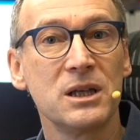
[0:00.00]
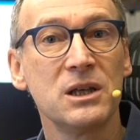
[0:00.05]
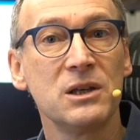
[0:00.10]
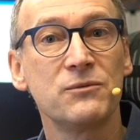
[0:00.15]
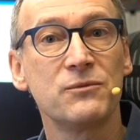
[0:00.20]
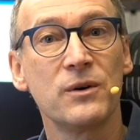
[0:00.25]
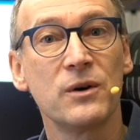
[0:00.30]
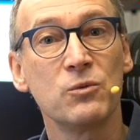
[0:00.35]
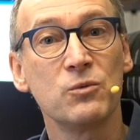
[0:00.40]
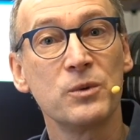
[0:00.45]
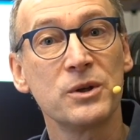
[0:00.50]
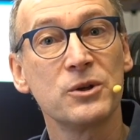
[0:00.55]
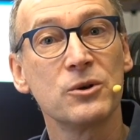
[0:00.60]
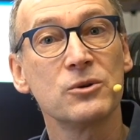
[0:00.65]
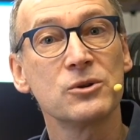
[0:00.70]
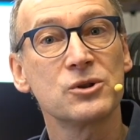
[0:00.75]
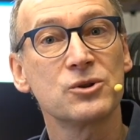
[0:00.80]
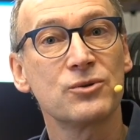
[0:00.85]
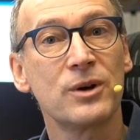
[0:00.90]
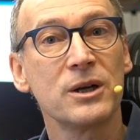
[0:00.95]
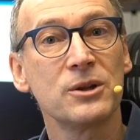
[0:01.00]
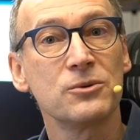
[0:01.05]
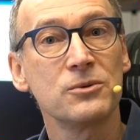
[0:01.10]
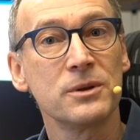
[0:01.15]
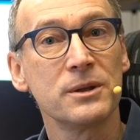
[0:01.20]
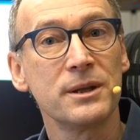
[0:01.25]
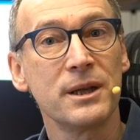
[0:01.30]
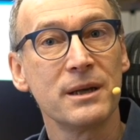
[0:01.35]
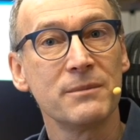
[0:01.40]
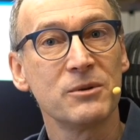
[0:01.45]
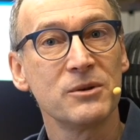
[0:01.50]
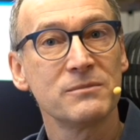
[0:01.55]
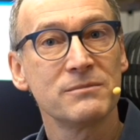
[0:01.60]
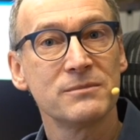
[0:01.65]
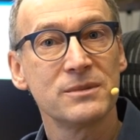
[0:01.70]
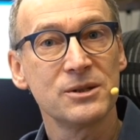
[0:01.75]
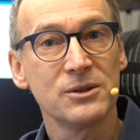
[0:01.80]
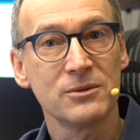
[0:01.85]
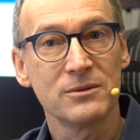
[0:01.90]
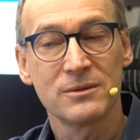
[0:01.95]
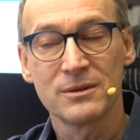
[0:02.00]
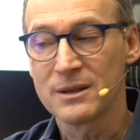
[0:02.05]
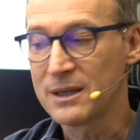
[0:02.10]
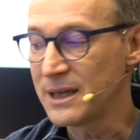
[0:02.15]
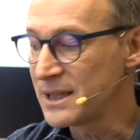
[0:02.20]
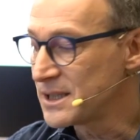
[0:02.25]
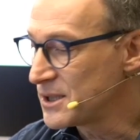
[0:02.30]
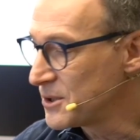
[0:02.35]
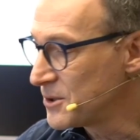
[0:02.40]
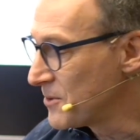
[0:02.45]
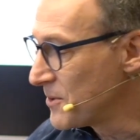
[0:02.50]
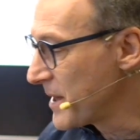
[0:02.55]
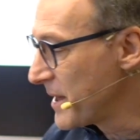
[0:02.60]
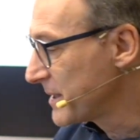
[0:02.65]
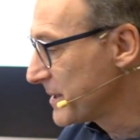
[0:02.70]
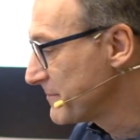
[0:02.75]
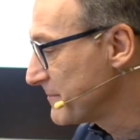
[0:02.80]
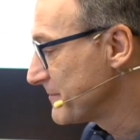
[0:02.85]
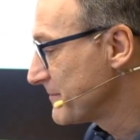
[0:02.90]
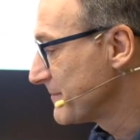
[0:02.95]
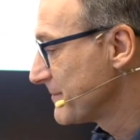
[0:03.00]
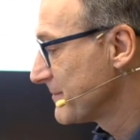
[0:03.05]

if we go straight to the demo. So let's do that.